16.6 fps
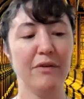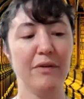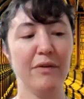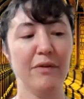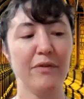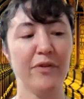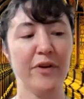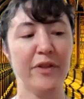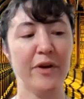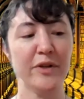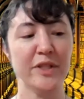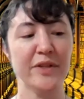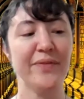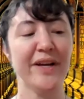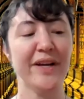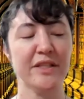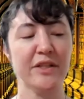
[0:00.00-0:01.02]
for those of
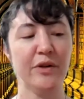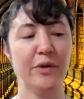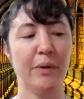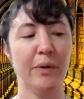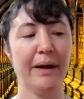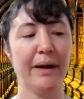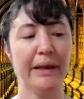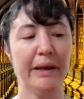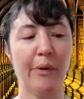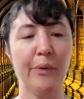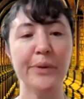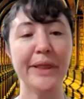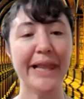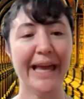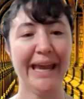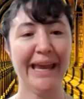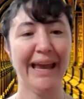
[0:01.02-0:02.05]
us who are
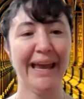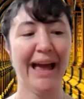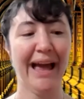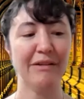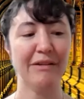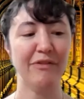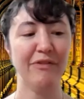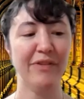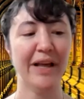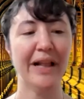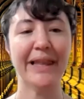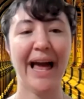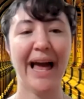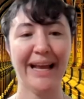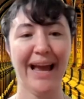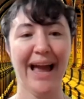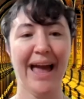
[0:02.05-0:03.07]
lonely and feel
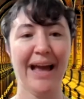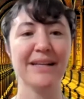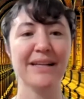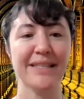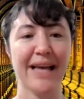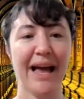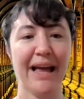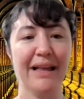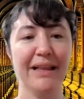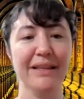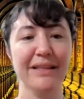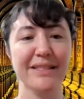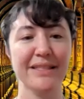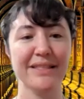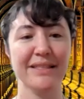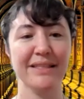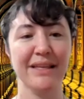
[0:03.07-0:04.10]
like
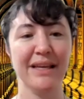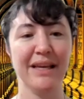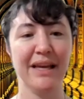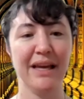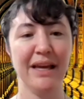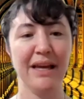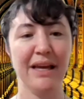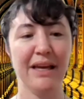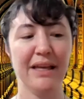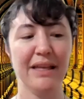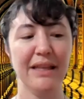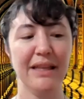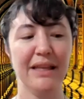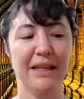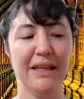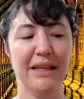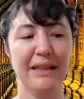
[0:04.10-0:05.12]
exiles,
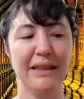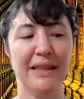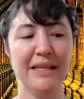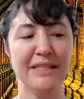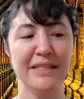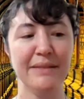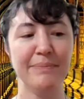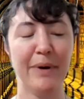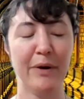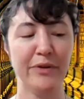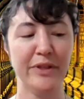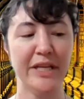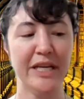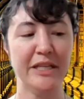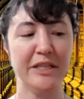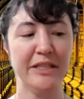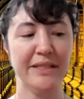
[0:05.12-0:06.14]
this both
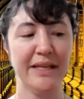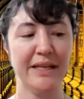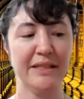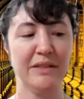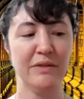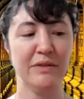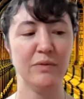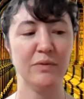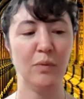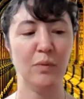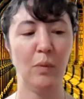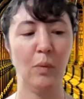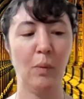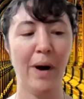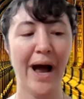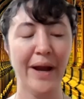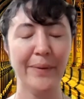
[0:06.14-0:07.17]
teaches us why we